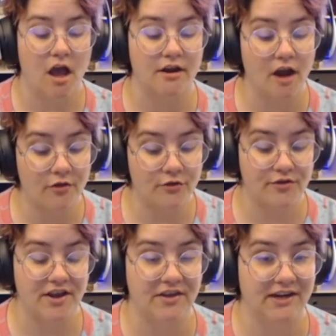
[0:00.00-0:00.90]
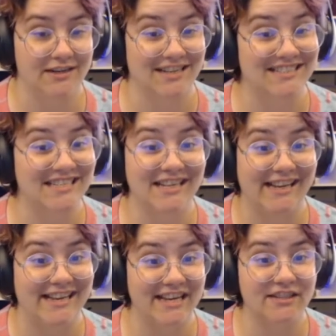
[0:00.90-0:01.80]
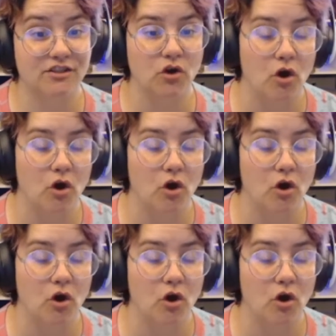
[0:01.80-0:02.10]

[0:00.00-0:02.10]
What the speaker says: Another thing that it does is it gets